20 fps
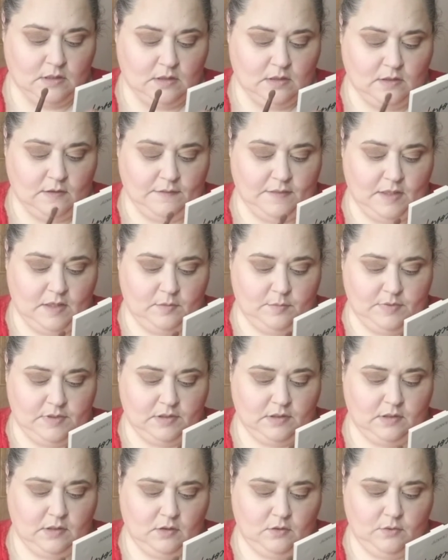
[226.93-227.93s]
And then I'm going to
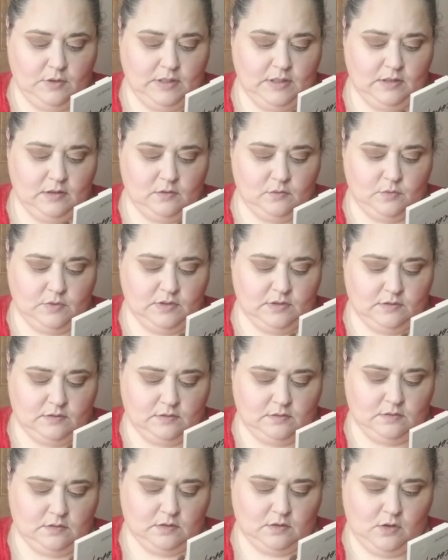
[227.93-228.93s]
go in with
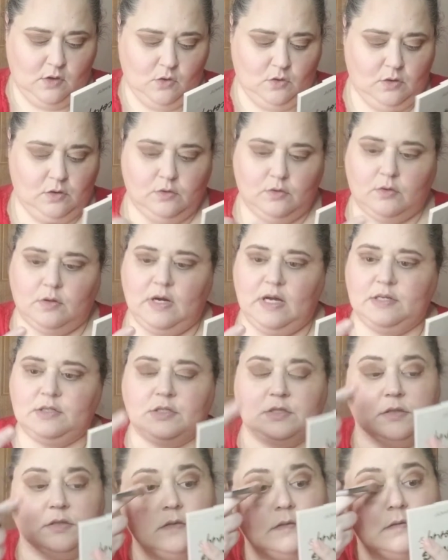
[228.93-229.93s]
Cocoa
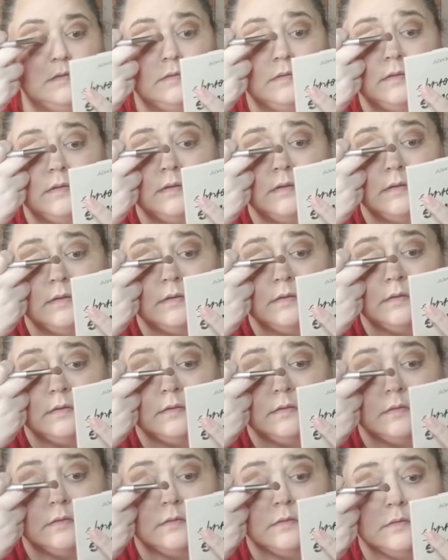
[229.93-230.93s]
Crush
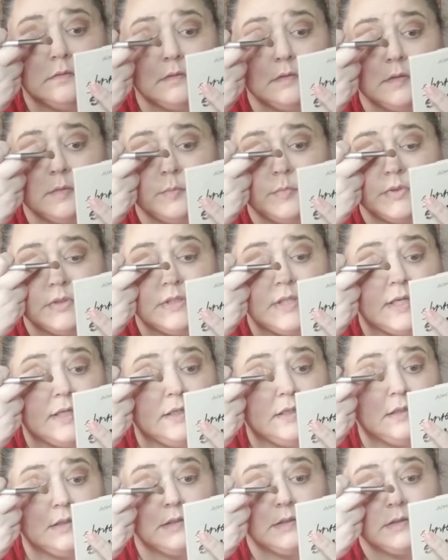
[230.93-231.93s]
and put that
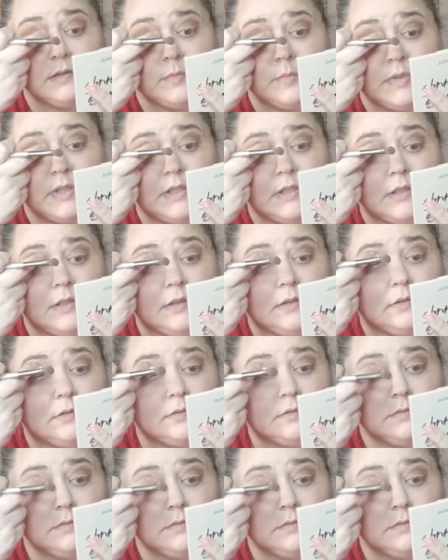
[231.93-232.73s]
here in the beginning.